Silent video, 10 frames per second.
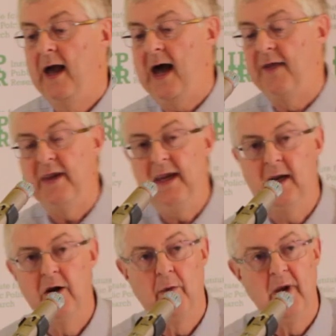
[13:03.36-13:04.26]
And the
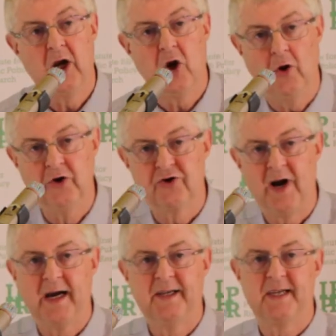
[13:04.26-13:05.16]
economic
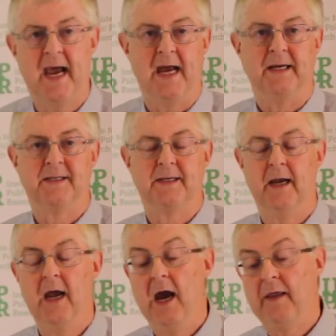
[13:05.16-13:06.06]
contract says
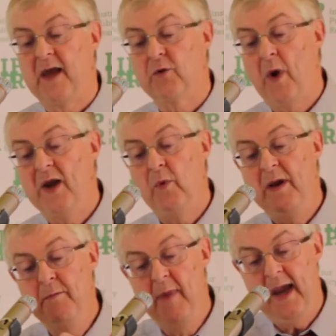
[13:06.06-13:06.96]
that when we
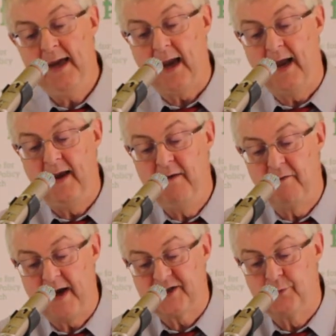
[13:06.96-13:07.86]
make an
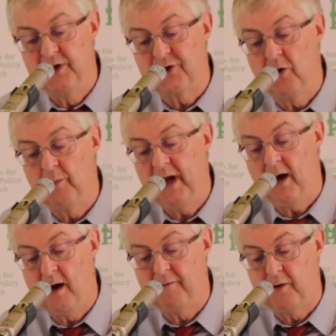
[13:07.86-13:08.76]
investment on
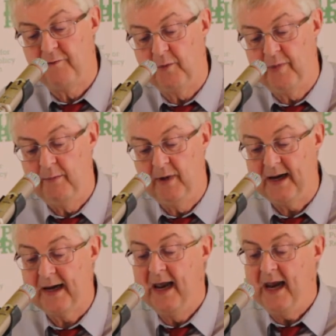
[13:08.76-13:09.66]
behalf of the
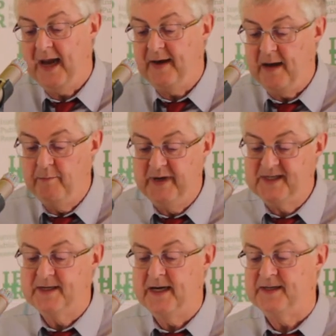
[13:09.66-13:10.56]
public in a
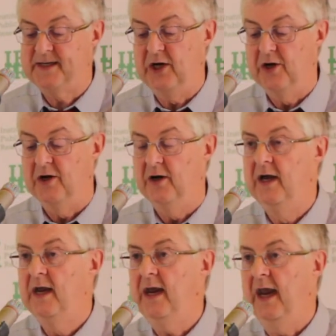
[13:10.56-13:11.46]
business here
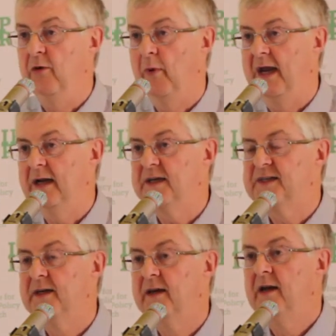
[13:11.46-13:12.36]
in
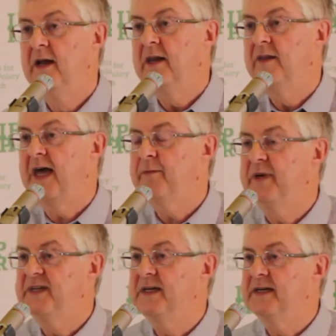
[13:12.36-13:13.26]
Wales, then that
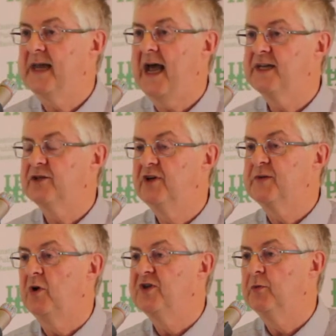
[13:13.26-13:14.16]
business has a
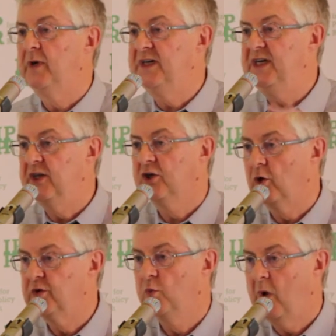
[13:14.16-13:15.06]
responsibility that
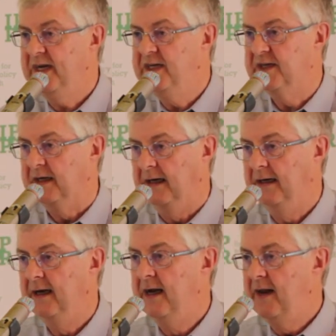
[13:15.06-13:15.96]
goes wider
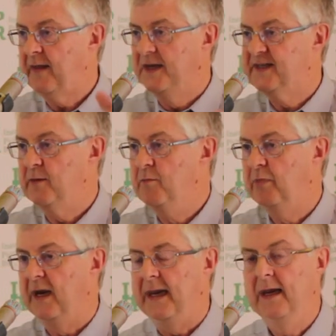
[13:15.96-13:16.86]
than
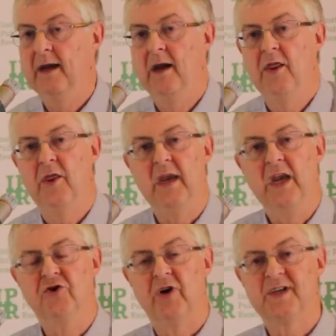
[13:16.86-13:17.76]
simply the
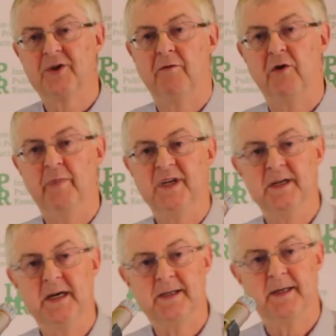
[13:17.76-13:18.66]
interests of the
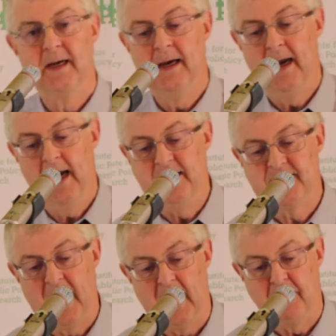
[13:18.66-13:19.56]
business
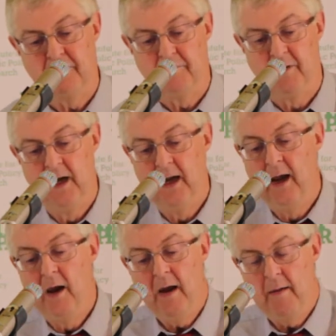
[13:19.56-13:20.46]
itself.
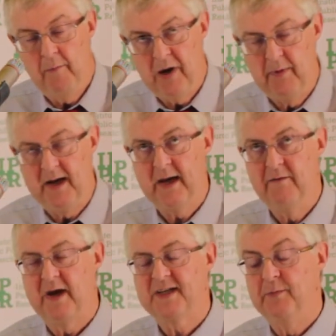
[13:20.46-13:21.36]
Public
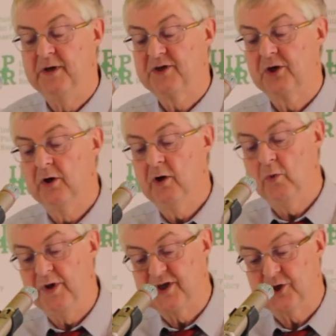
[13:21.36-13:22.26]
investment
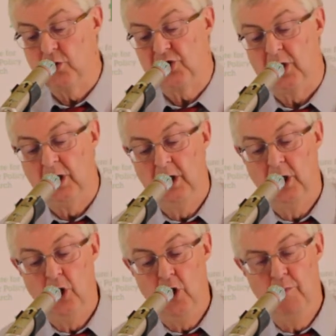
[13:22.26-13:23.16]
with a social
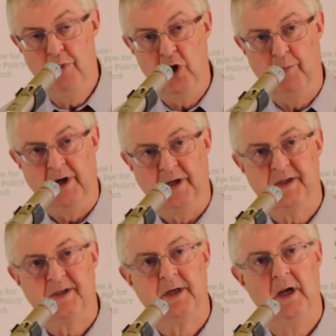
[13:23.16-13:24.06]

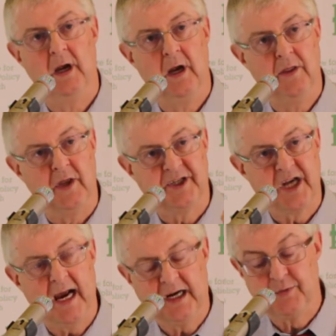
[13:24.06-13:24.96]
purpose. The
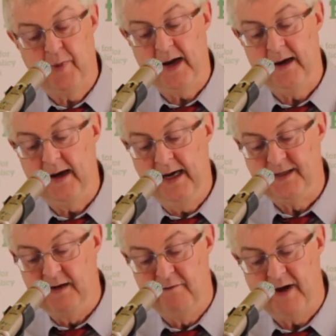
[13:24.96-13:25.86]
taxpayer is
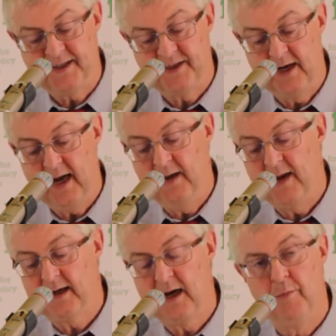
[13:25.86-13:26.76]
investing in
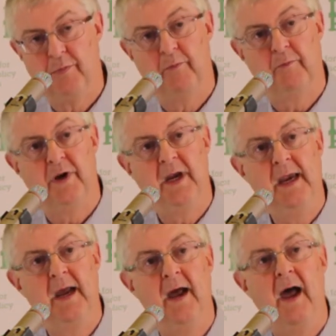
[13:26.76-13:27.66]
that
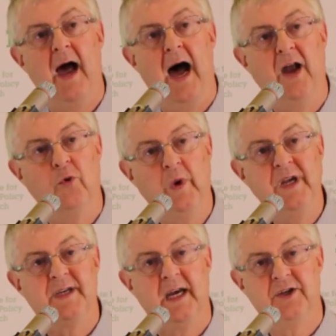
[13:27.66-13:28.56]
company, and we
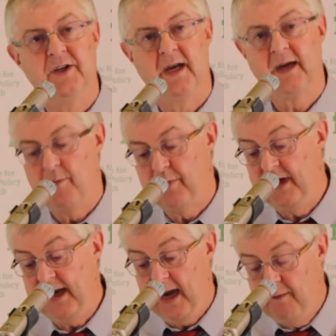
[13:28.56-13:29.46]
say to that
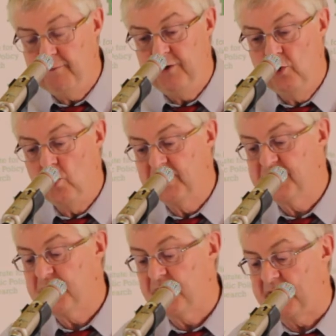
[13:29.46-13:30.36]
company, if you
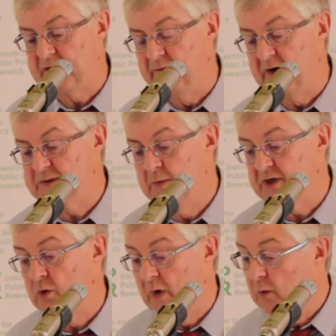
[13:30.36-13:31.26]
want that investment,
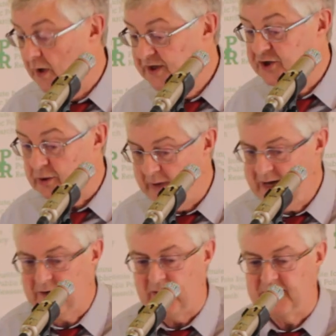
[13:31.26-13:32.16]
and we want to
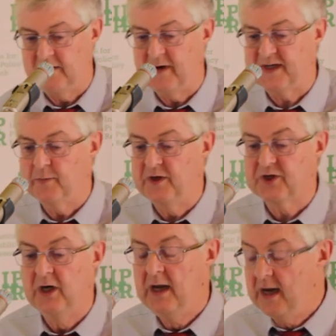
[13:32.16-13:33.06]
make that investment,
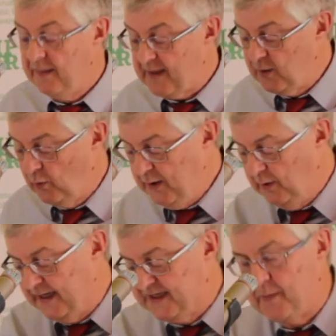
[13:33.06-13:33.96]
then we will
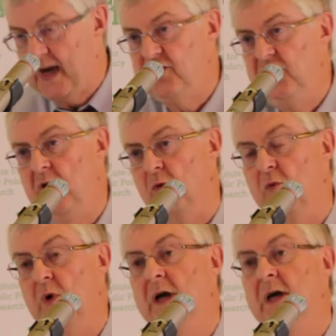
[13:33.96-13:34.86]
expect
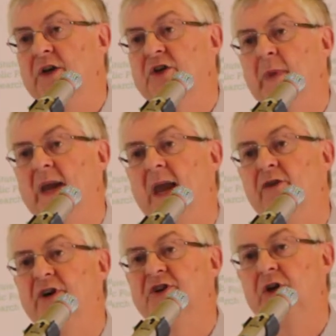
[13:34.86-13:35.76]
you to make a
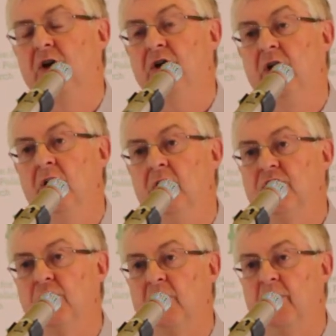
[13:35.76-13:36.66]
return
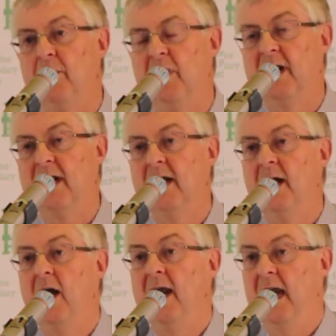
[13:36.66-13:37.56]
to the public
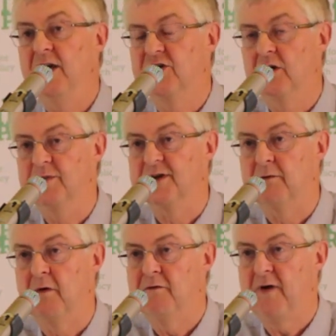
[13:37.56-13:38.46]
in terms of
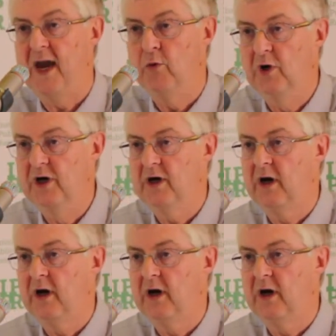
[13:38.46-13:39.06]
fair work,